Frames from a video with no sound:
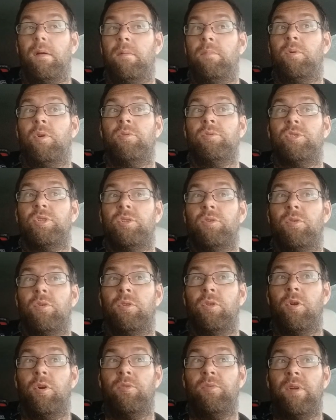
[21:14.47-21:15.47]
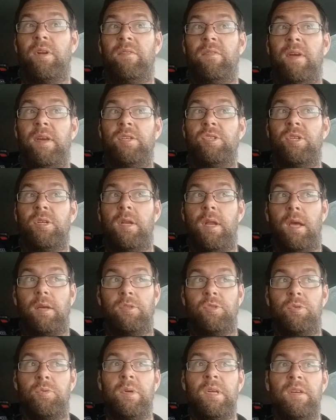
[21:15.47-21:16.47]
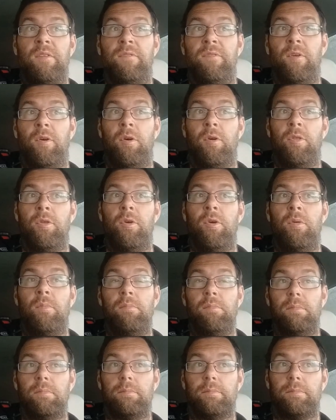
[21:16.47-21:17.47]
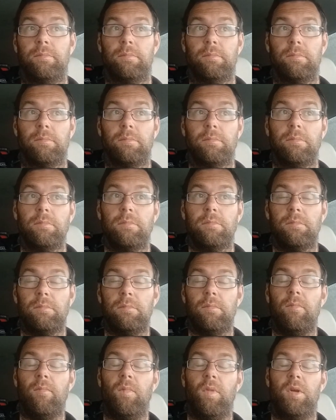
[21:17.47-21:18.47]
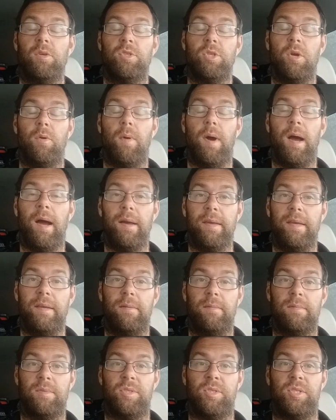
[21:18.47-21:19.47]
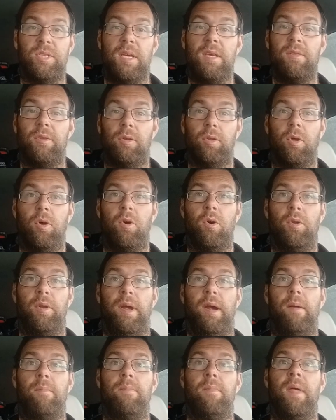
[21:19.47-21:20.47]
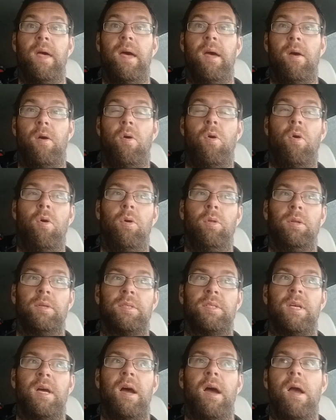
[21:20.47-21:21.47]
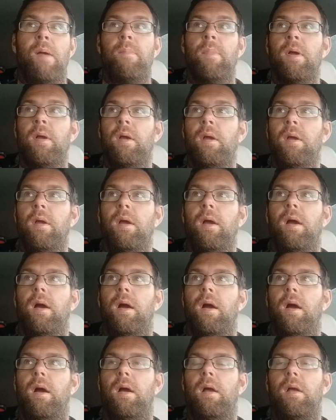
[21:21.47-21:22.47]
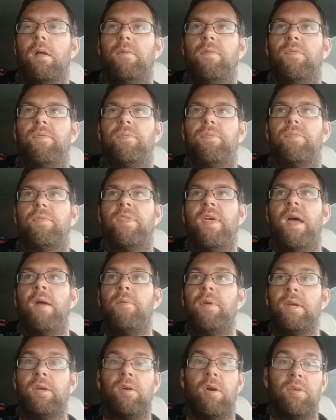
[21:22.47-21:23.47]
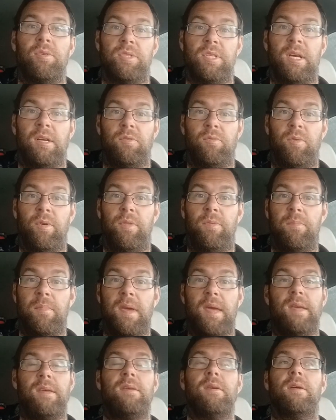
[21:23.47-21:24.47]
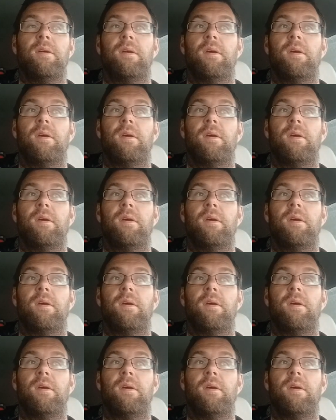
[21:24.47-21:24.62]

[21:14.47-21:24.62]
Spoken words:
going to do a lawn renovation next week for them, so I see the lawn, I'm there all the time. They're in contact with me,